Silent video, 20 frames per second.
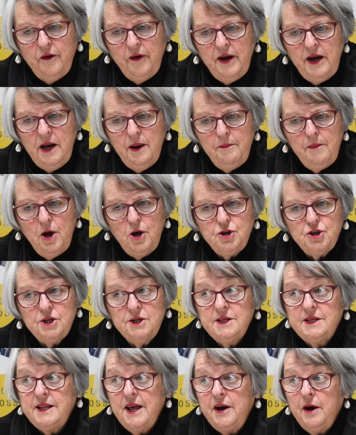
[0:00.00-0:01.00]
any
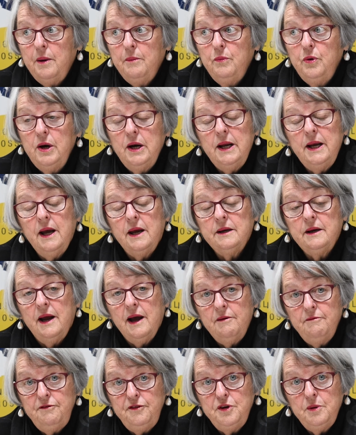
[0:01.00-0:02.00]
emotions that I'm really
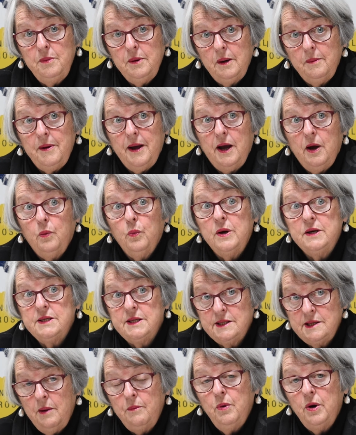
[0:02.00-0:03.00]
uncomfortable about when
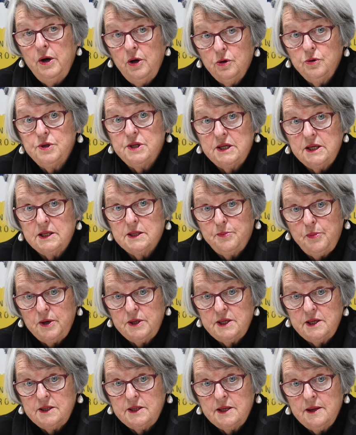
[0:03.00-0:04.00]
someone else
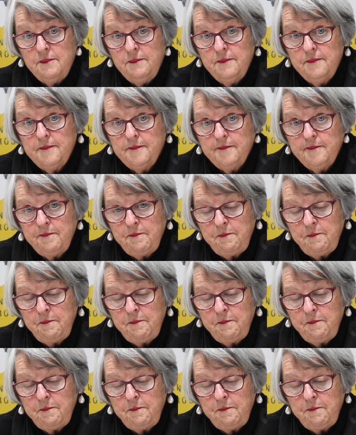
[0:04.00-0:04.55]
expresses them?